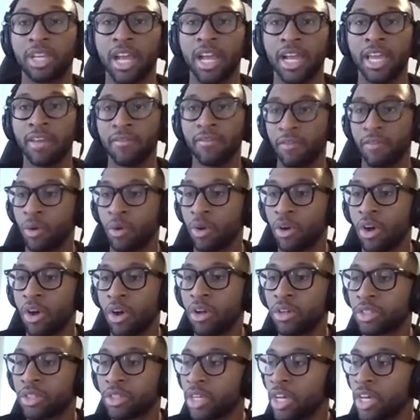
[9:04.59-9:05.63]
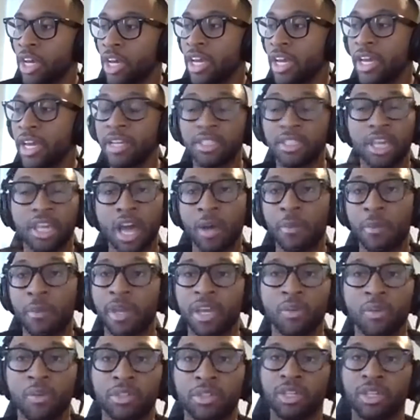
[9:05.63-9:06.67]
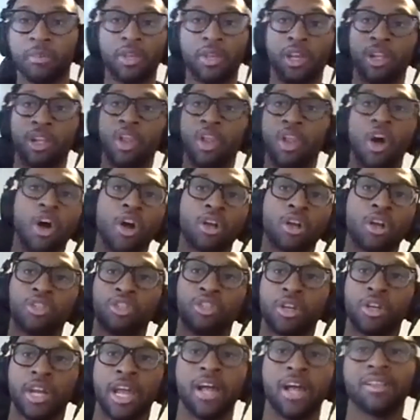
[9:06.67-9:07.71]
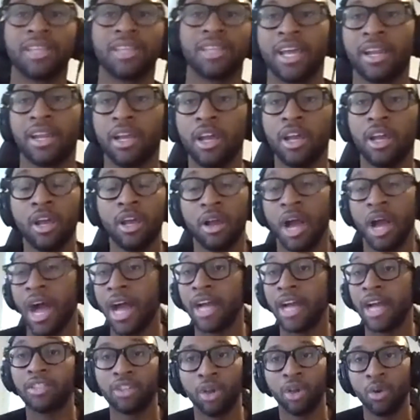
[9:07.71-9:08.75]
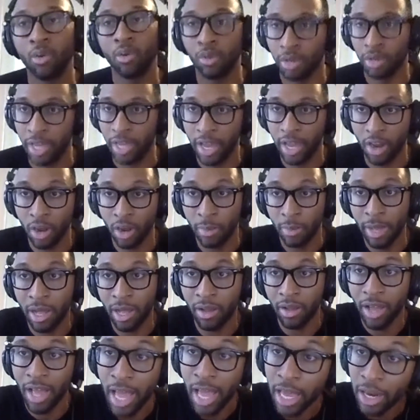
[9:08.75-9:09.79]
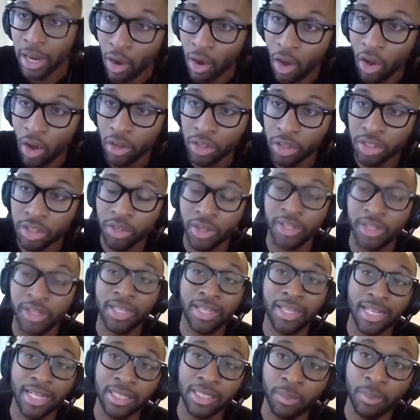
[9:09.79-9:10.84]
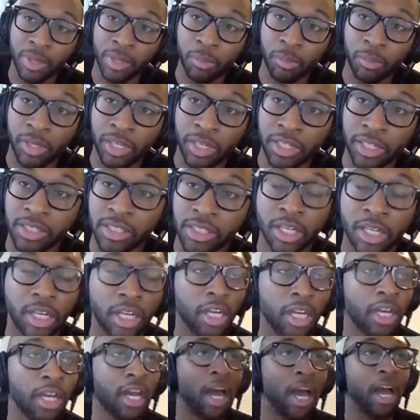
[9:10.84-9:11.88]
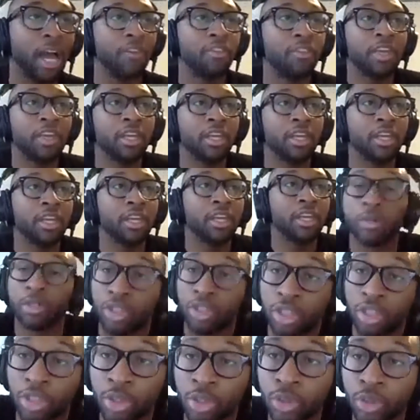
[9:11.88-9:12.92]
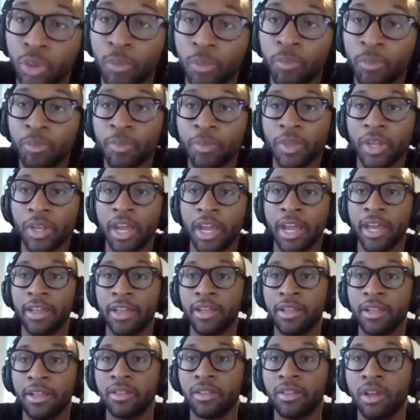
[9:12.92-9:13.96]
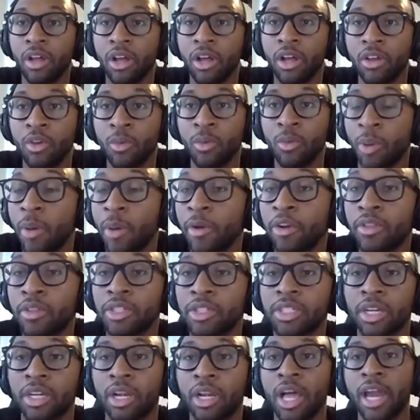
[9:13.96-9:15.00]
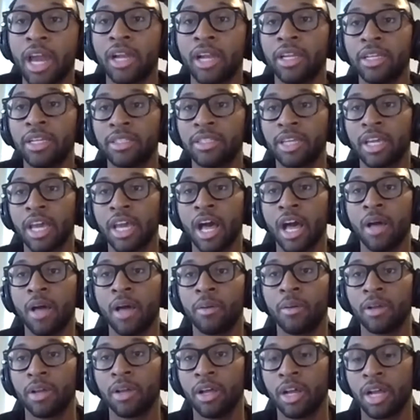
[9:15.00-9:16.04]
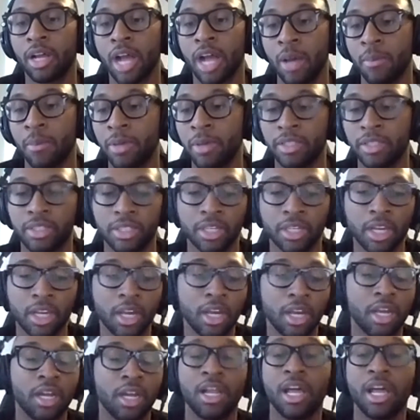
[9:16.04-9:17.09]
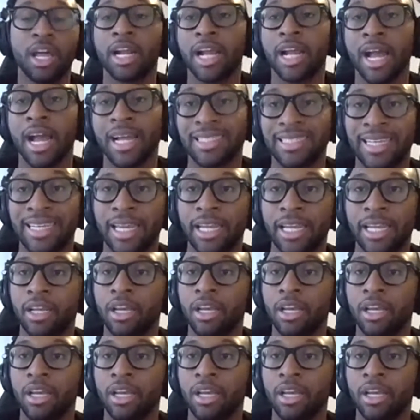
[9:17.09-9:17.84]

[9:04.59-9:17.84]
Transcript: get, phone calls, is coming in with something long and drawn out that I don't care about at all. So I think that's a big piece. I think number two, and you probably heard this on a lot of LinkedIn comments and a lot of content.